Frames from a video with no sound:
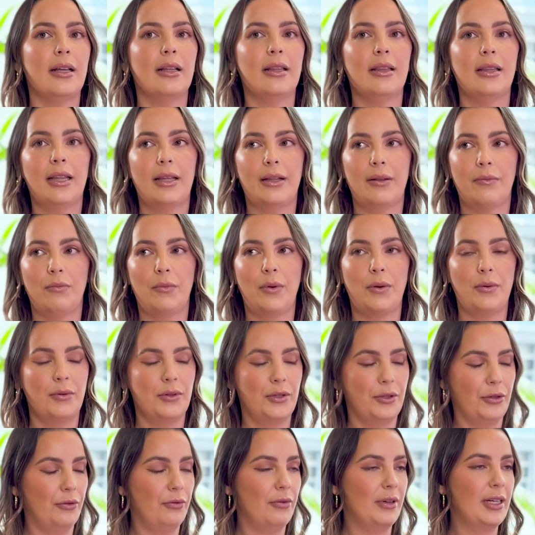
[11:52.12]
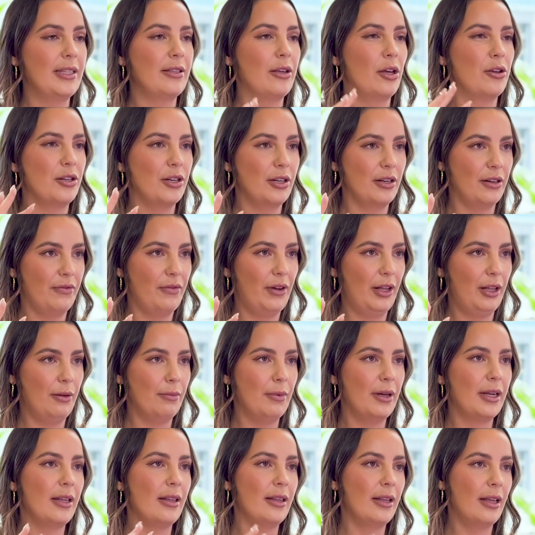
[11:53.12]
And then we would do research and
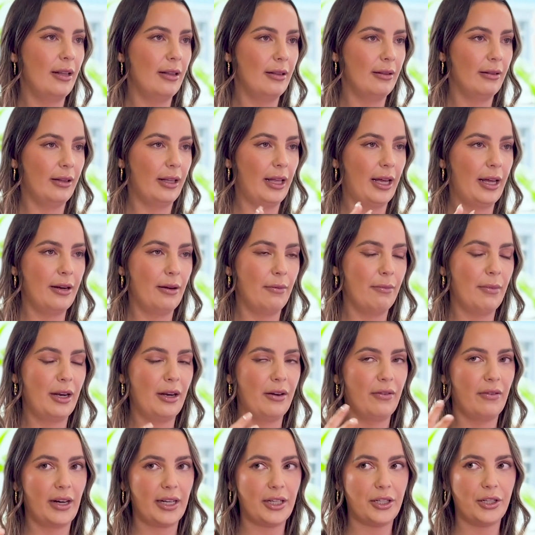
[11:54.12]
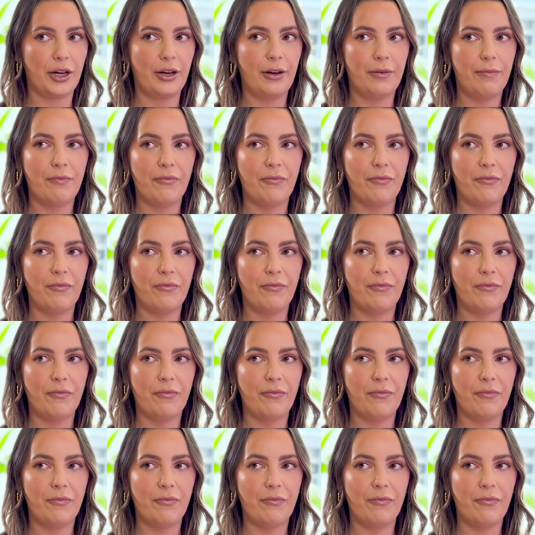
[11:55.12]
development and then later manufacture.